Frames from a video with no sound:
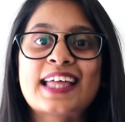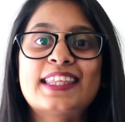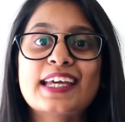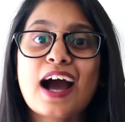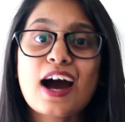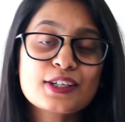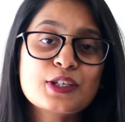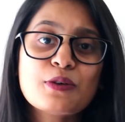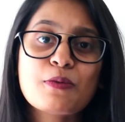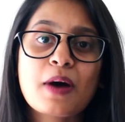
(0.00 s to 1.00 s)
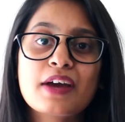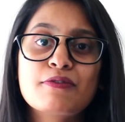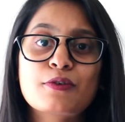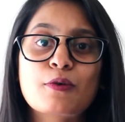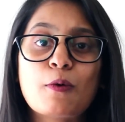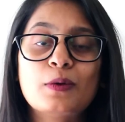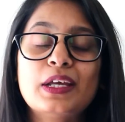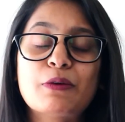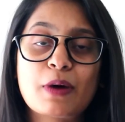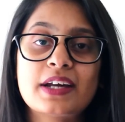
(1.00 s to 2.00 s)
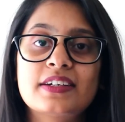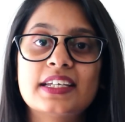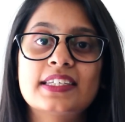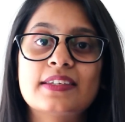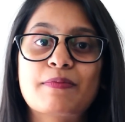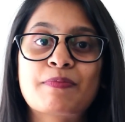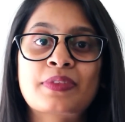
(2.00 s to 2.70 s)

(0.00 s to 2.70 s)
They ask you why for only one reason,